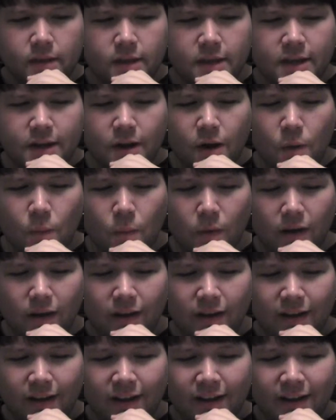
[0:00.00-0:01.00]
you know,
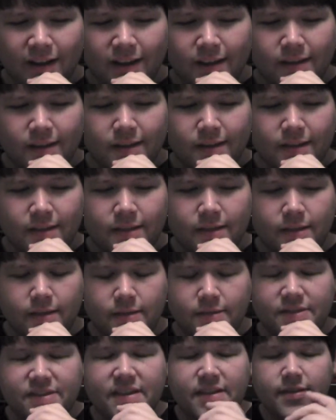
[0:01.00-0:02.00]

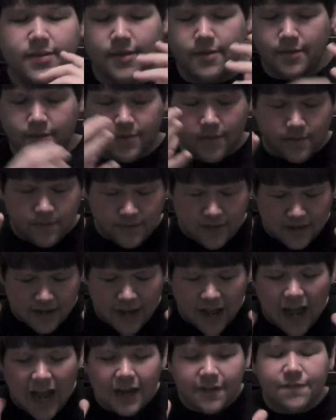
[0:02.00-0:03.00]
the
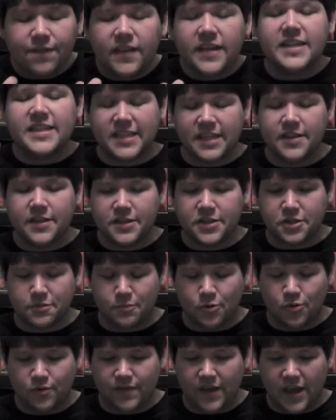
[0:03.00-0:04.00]
conflicts in this
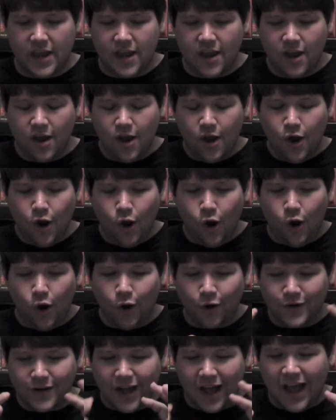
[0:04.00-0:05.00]
movie
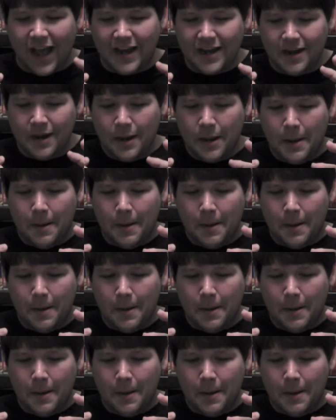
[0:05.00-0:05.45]
are not